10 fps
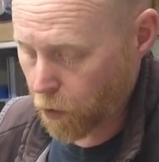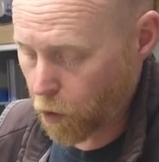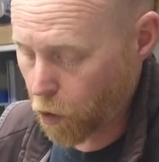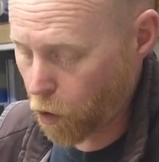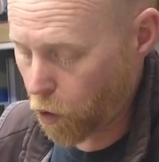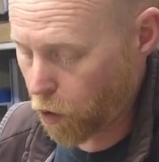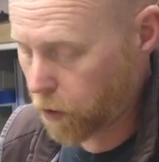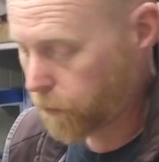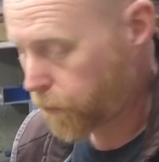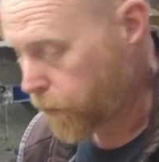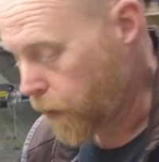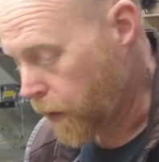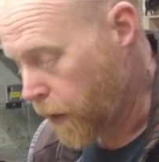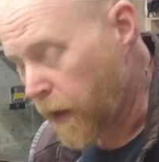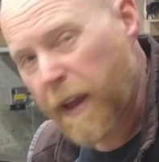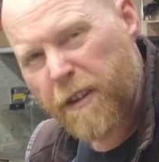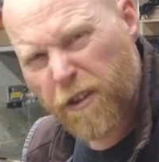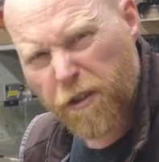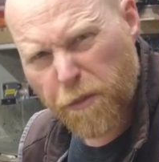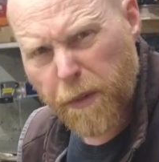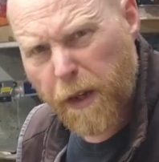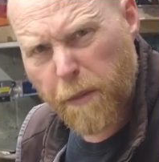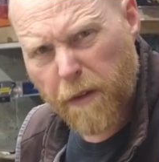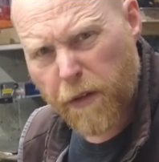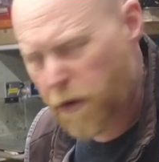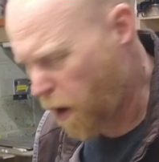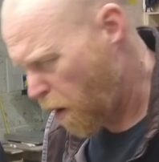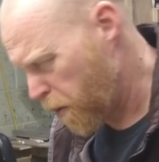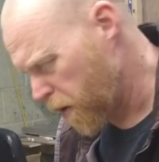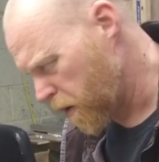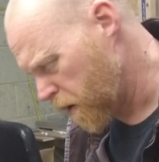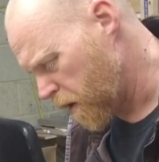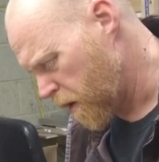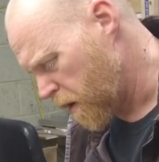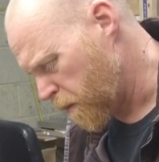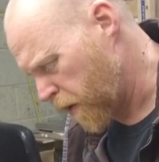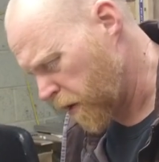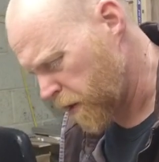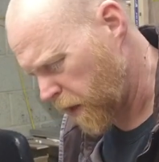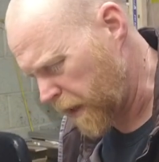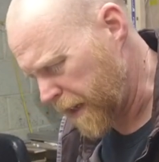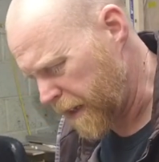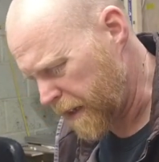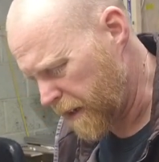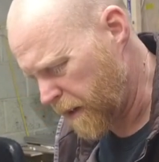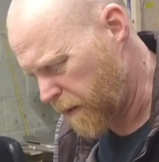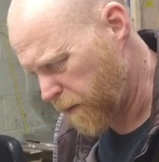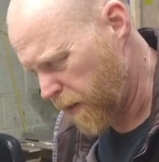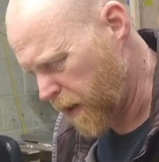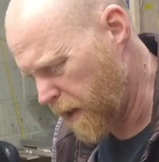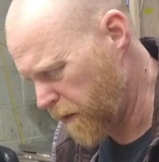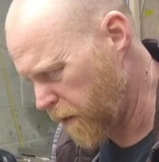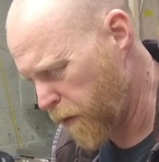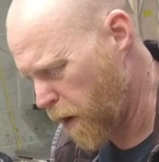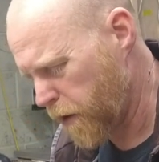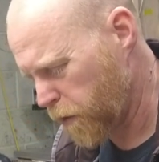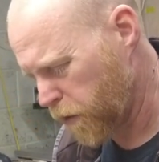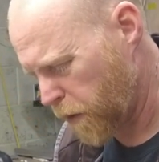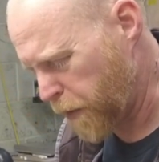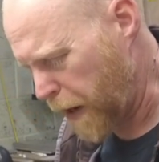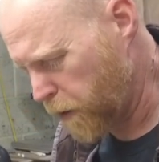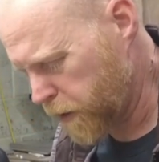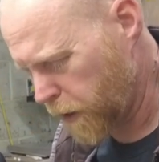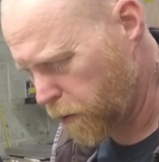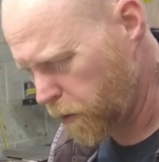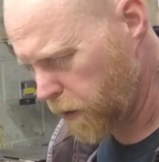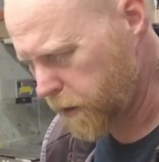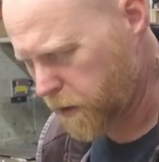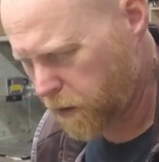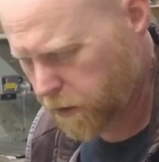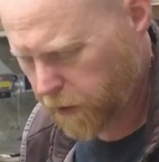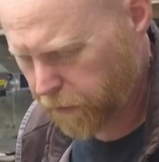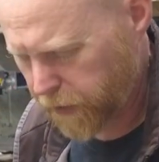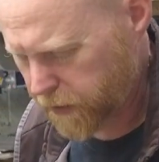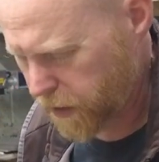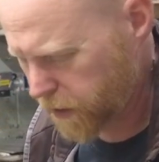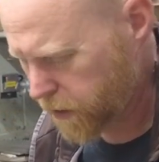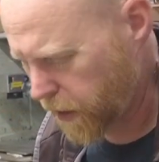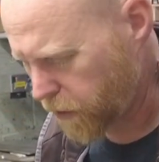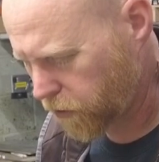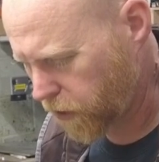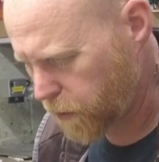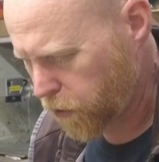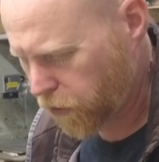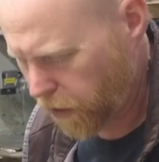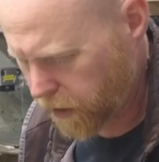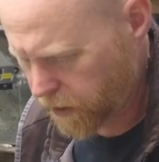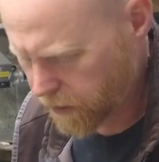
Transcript: Or is he just being a bit of a knob? Because I think even if you are using a power tool, it's not as if it's in a CNC machine.